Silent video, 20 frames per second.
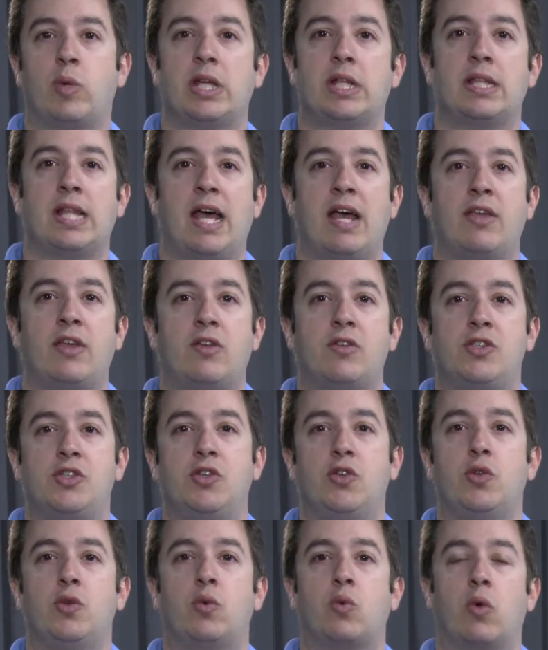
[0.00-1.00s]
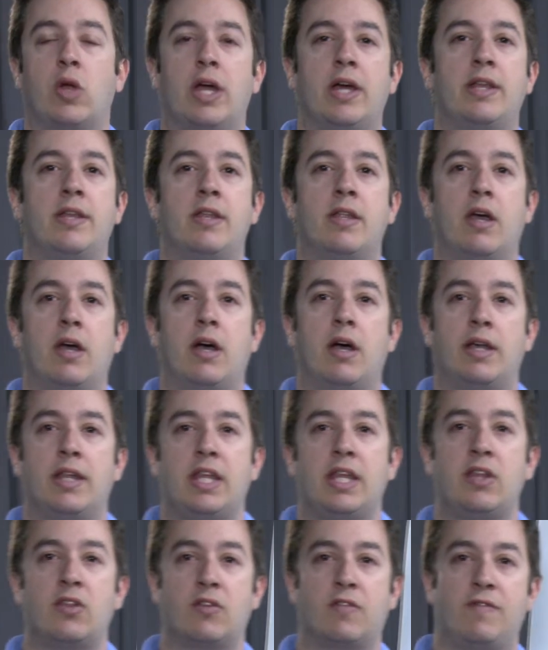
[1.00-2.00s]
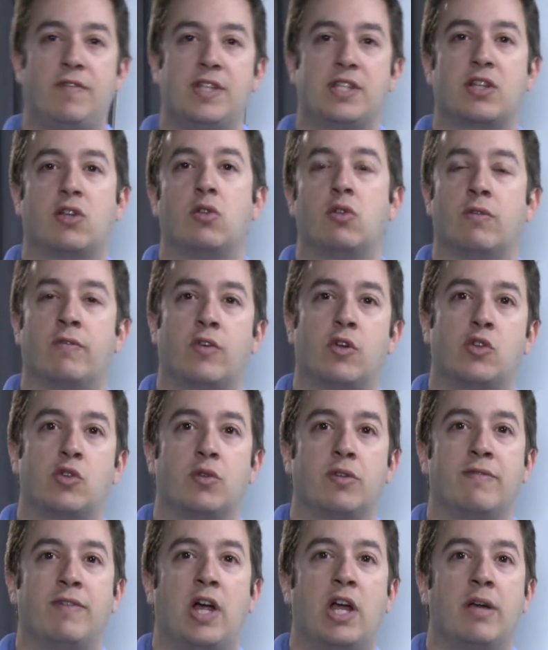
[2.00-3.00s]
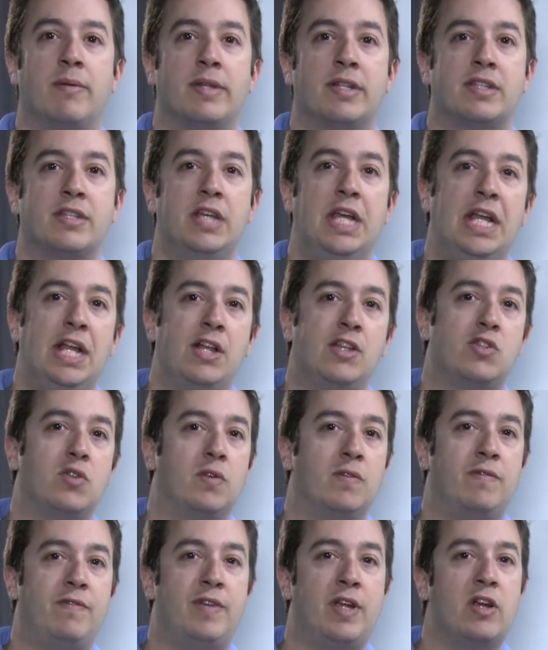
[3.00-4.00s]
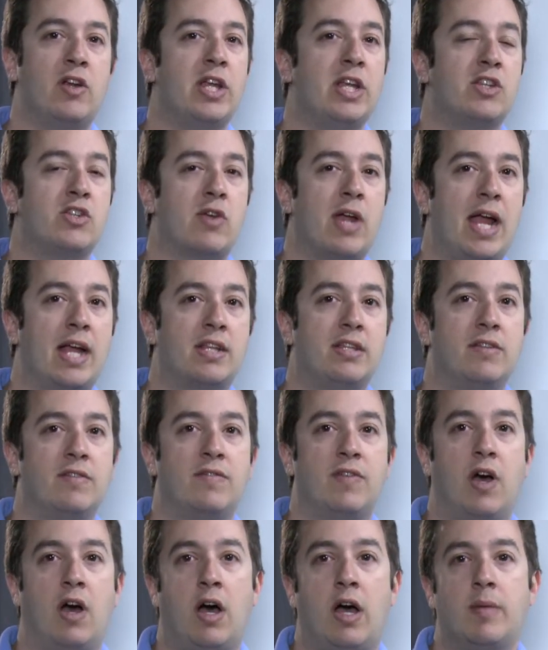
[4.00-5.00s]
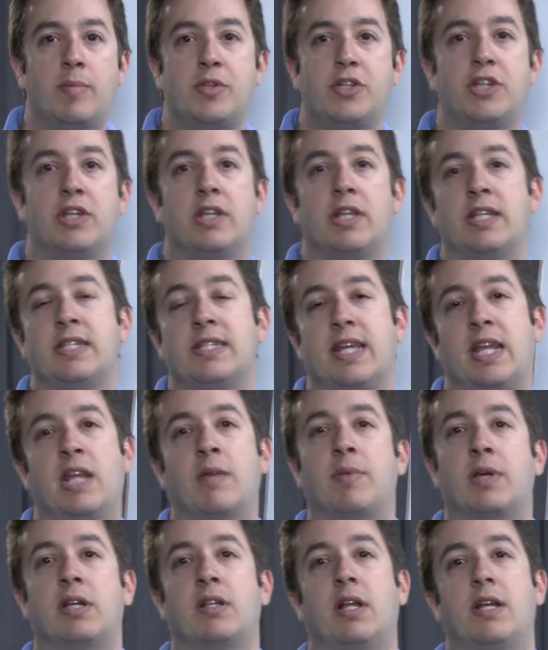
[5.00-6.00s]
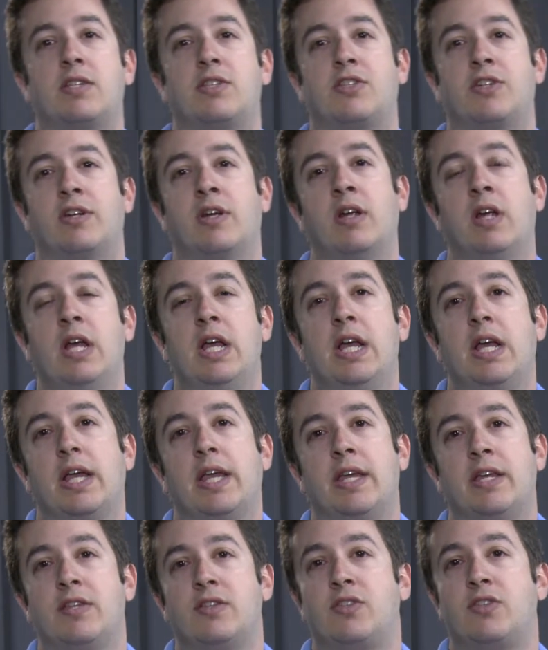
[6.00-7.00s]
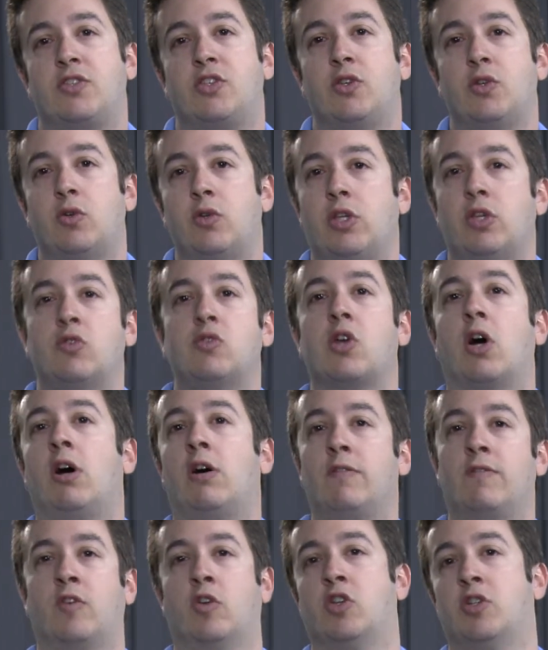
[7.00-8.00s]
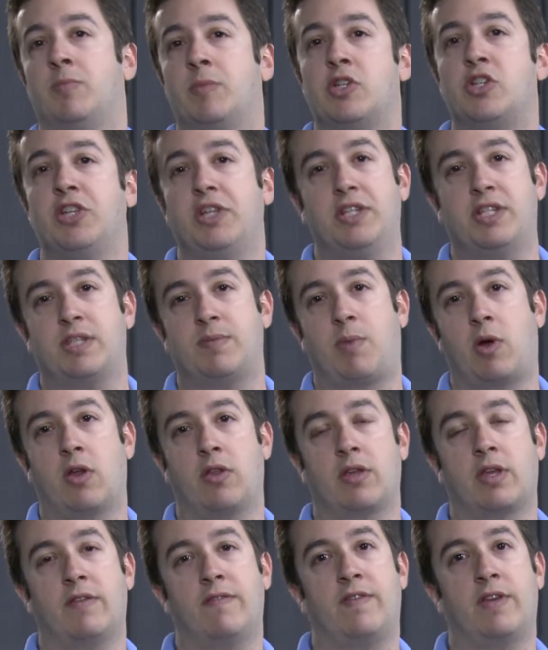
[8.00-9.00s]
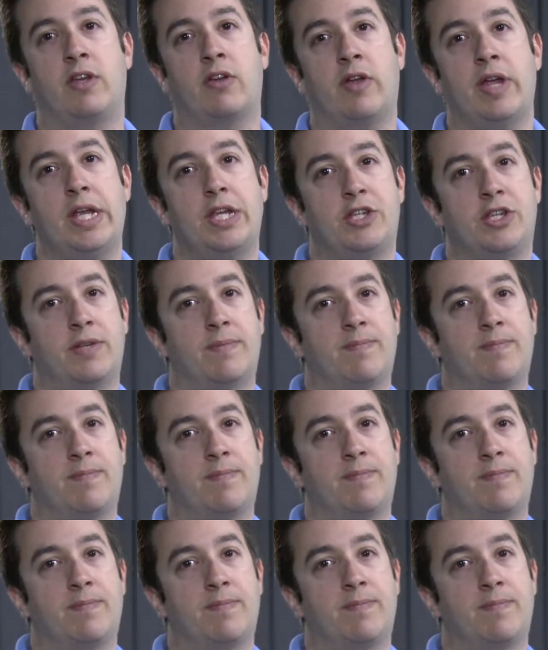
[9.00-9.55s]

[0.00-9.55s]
allow you to run on either physical or virtual environments. So a very attractive option in setting up a cluster is to use all virtual machines as part of the configuration.